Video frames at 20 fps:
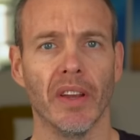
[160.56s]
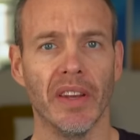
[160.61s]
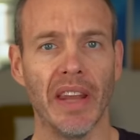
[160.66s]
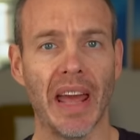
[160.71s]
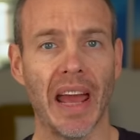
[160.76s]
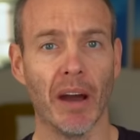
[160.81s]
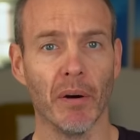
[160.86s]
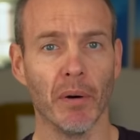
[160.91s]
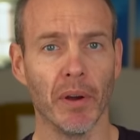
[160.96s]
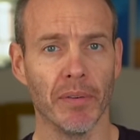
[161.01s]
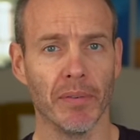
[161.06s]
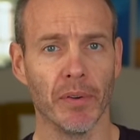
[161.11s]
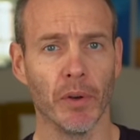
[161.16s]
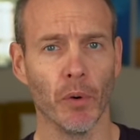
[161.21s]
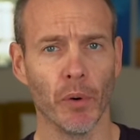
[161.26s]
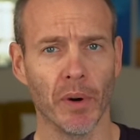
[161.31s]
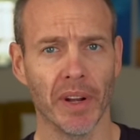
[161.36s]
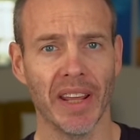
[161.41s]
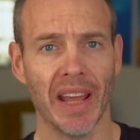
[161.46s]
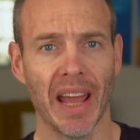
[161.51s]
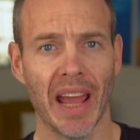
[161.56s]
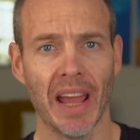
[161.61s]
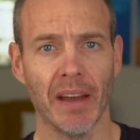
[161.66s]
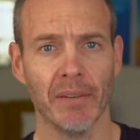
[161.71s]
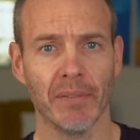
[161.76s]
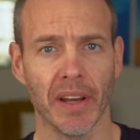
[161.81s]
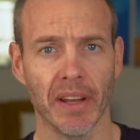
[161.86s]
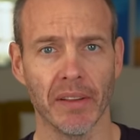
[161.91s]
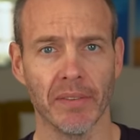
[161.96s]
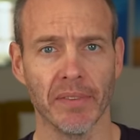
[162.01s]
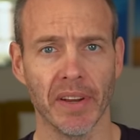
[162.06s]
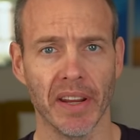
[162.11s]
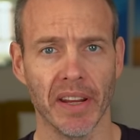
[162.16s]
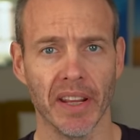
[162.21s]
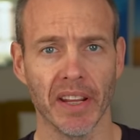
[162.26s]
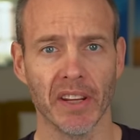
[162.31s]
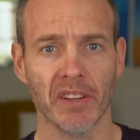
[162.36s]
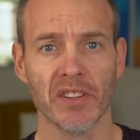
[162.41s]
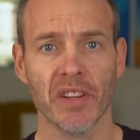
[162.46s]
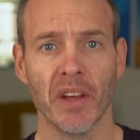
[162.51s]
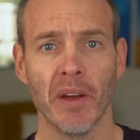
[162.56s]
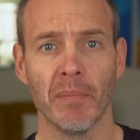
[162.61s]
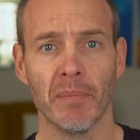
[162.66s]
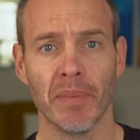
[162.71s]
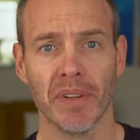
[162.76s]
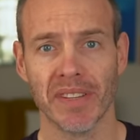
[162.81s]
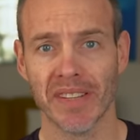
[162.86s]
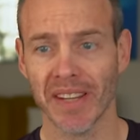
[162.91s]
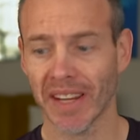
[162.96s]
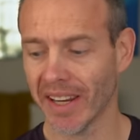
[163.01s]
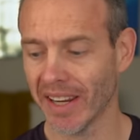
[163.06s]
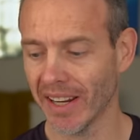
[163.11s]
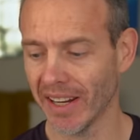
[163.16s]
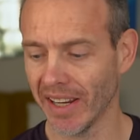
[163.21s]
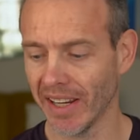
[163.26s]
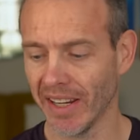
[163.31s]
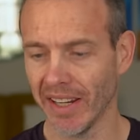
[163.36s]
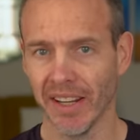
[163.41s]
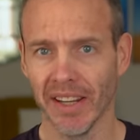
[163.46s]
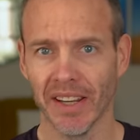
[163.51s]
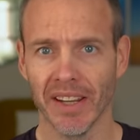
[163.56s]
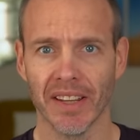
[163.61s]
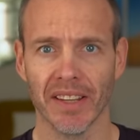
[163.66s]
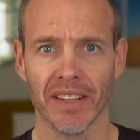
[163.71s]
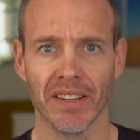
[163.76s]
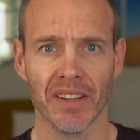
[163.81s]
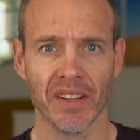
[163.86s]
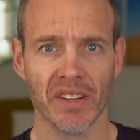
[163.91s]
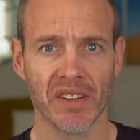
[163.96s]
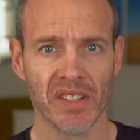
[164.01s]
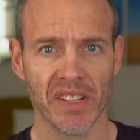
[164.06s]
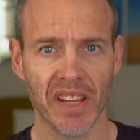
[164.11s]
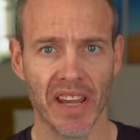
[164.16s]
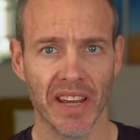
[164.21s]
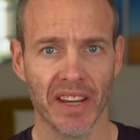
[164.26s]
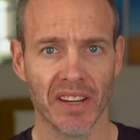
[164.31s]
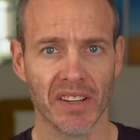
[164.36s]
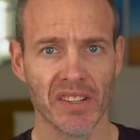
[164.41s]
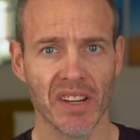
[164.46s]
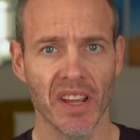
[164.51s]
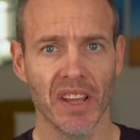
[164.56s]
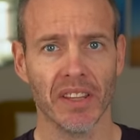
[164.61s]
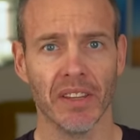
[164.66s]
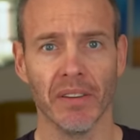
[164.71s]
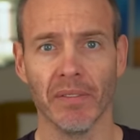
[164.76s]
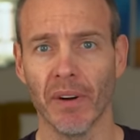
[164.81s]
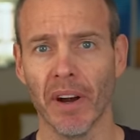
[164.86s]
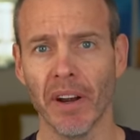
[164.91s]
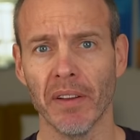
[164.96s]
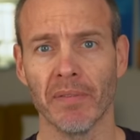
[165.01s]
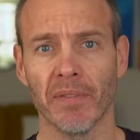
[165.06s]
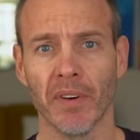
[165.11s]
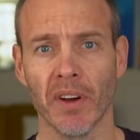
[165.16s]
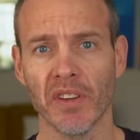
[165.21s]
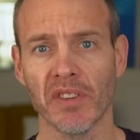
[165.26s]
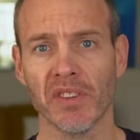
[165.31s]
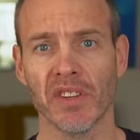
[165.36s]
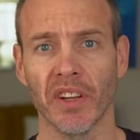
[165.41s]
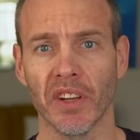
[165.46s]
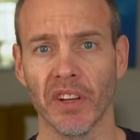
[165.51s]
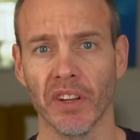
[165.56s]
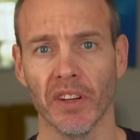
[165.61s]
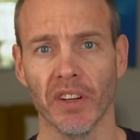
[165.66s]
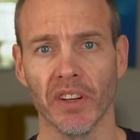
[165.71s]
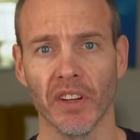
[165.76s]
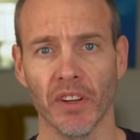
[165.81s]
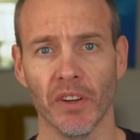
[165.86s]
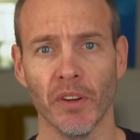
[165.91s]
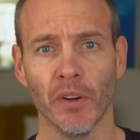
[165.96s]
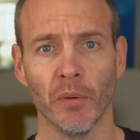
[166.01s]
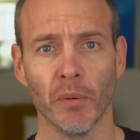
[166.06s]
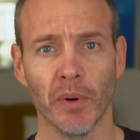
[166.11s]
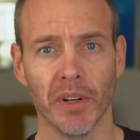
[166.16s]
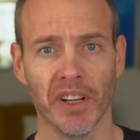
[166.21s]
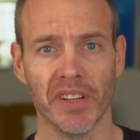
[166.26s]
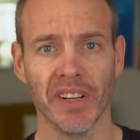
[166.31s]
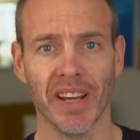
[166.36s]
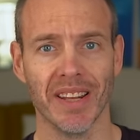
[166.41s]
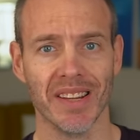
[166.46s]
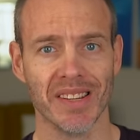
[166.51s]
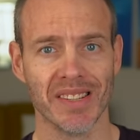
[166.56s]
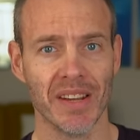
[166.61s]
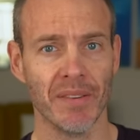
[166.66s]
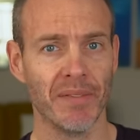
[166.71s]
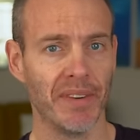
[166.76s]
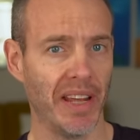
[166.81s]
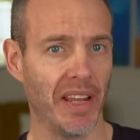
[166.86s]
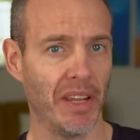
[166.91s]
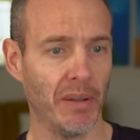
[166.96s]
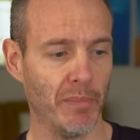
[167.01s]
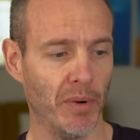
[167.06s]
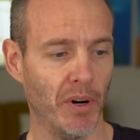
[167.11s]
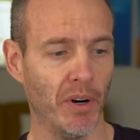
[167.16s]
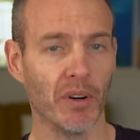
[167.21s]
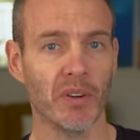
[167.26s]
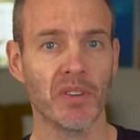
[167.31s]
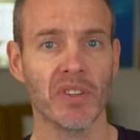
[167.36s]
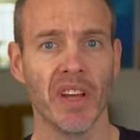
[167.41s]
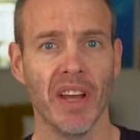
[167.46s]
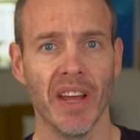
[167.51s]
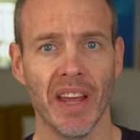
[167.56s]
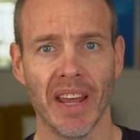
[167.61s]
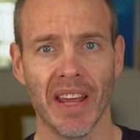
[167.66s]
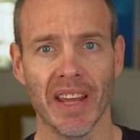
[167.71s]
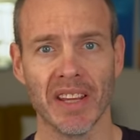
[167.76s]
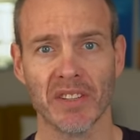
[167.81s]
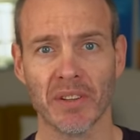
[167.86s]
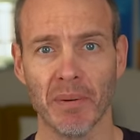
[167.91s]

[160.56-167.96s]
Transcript: Now, if you already have a Fenix, particularly the 6, the very first thing you're gonna do when you take the 7 out of the box is